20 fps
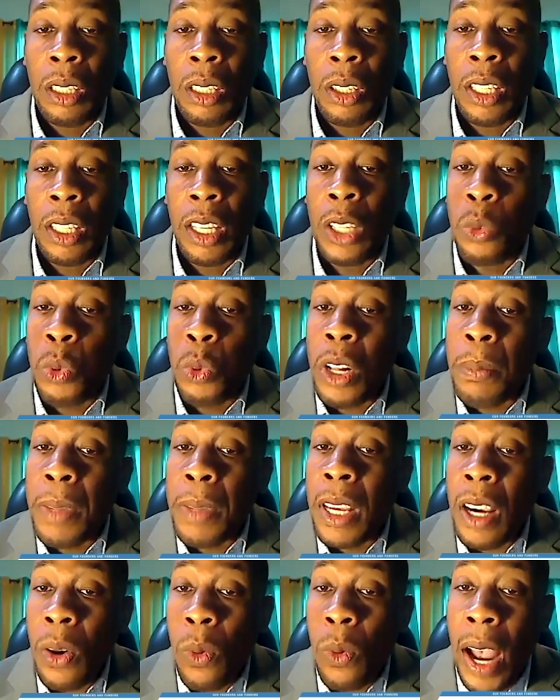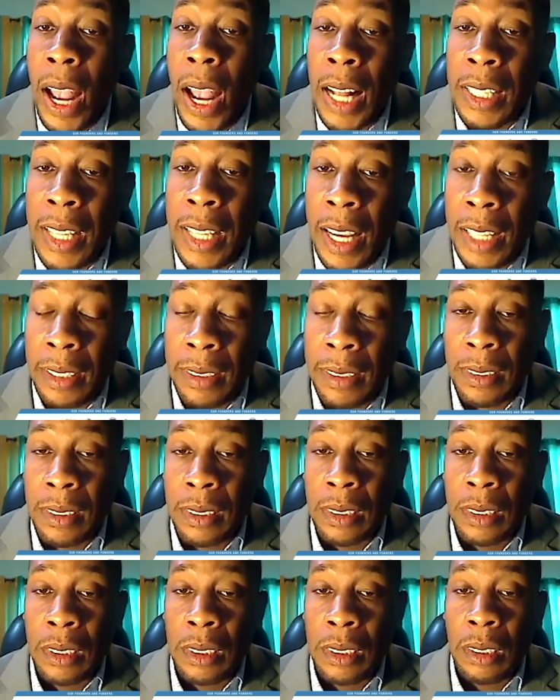it will be a while yet,
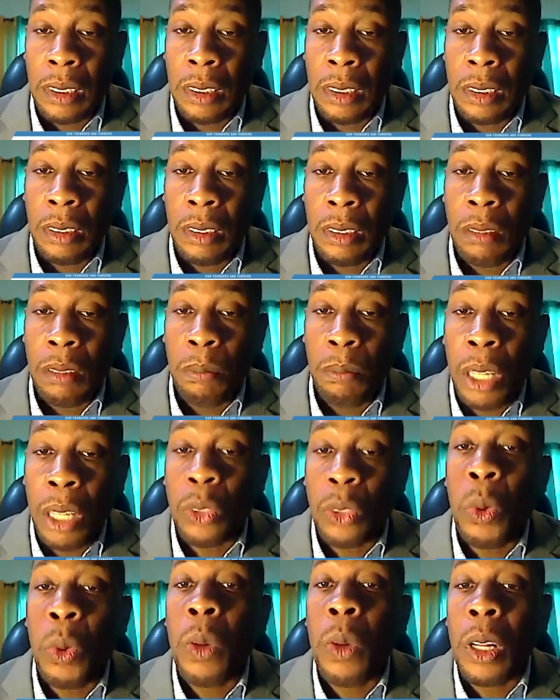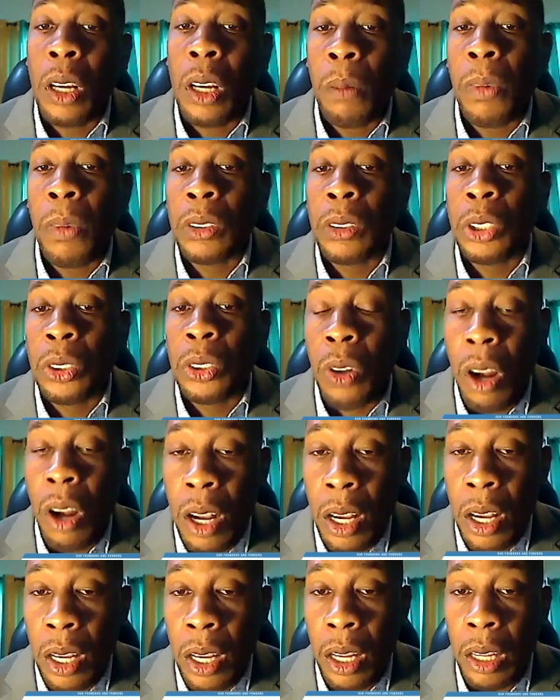but we will come out
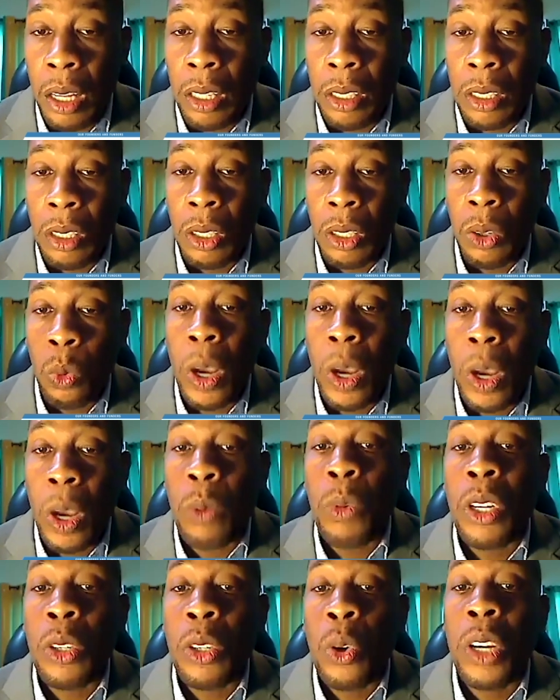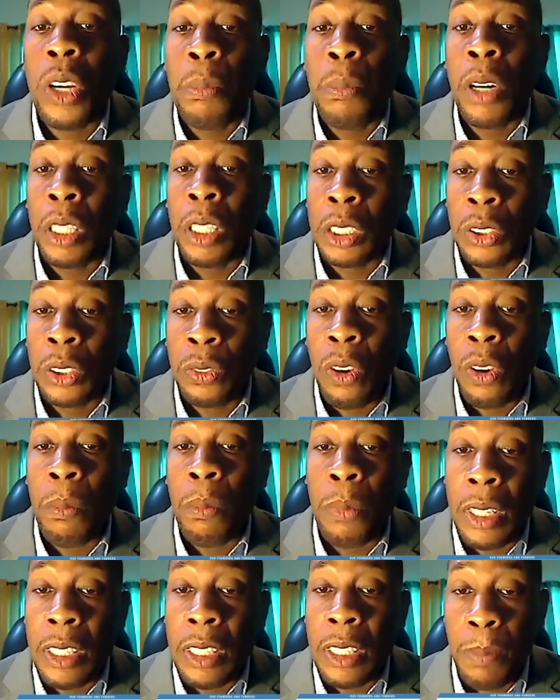stronger when we do emerge
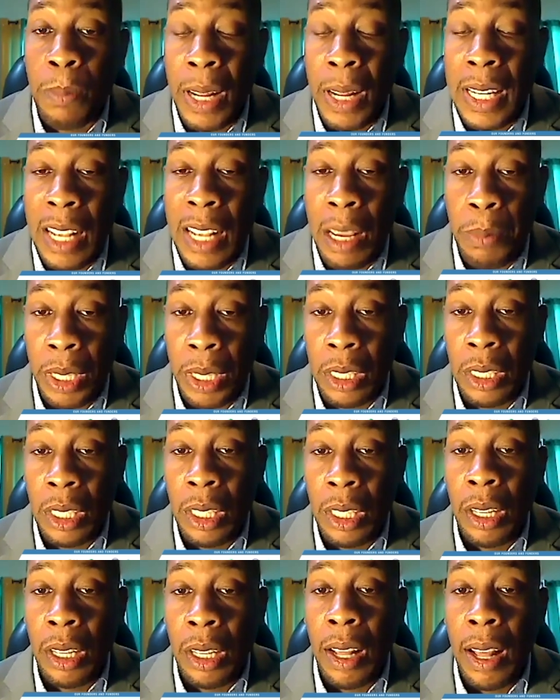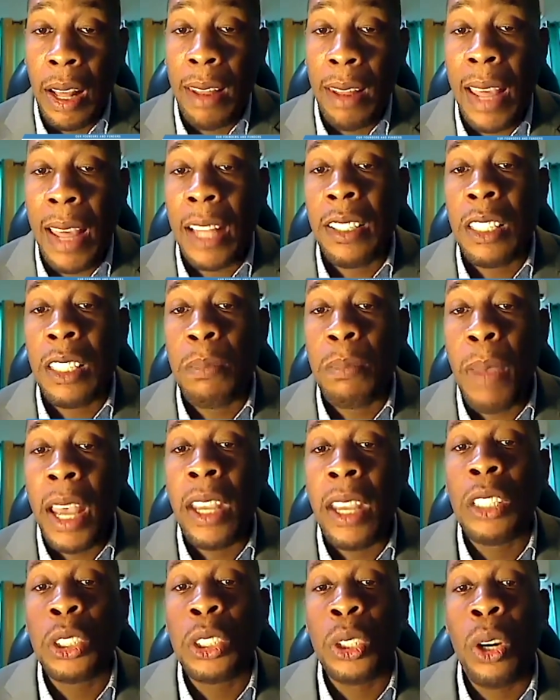from this pandemic. And that is my
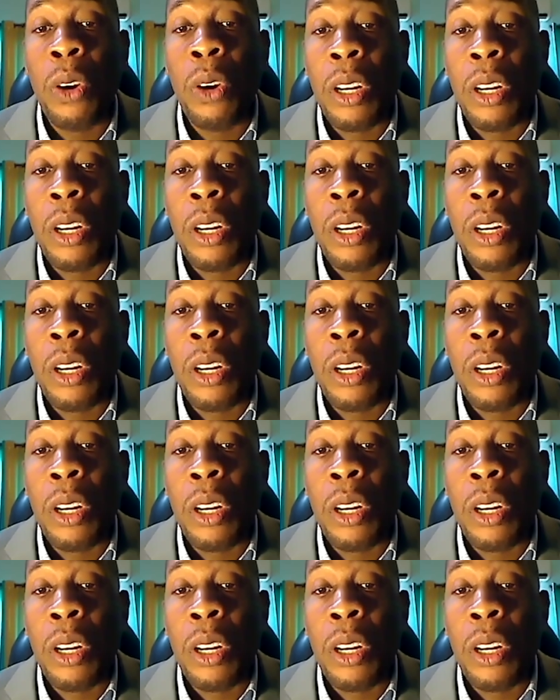enduring